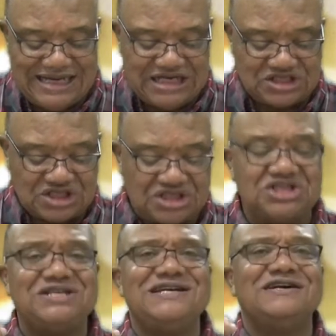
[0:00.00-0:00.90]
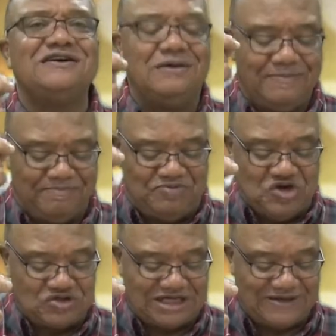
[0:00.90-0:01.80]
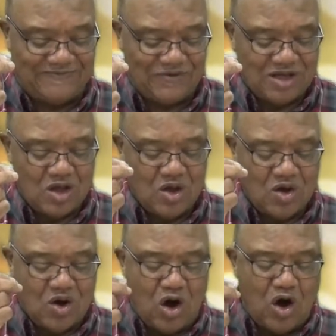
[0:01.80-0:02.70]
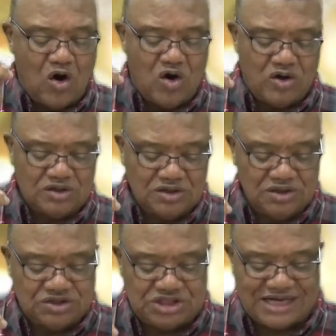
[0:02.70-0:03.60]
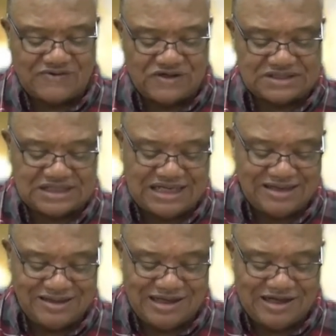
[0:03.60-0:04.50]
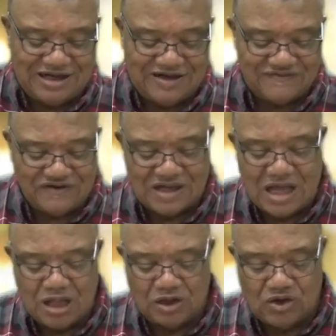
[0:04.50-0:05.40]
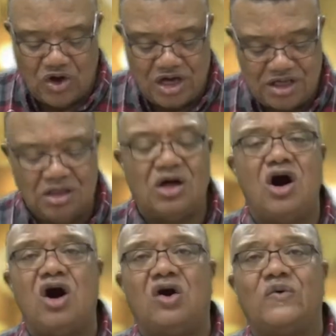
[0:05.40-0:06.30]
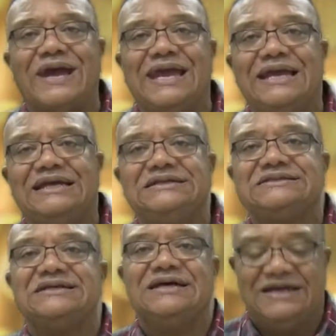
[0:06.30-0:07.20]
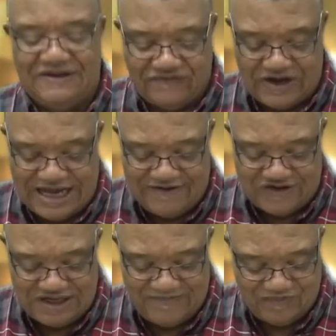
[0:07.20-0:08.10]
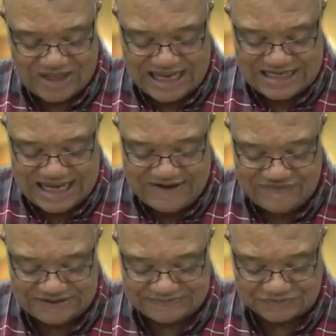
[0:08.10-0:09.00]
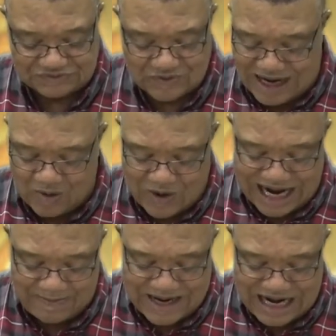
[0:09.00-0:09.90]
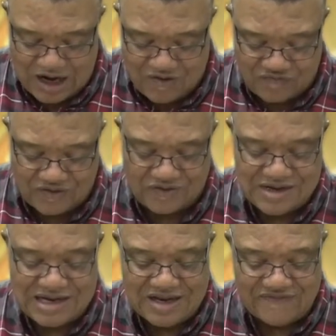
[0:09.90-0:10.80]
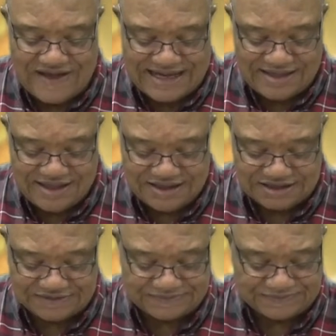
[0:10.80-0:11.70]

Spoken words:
is sheer beauty, all generous in love, loyal always, forever and ever. Wow, how powerful that is.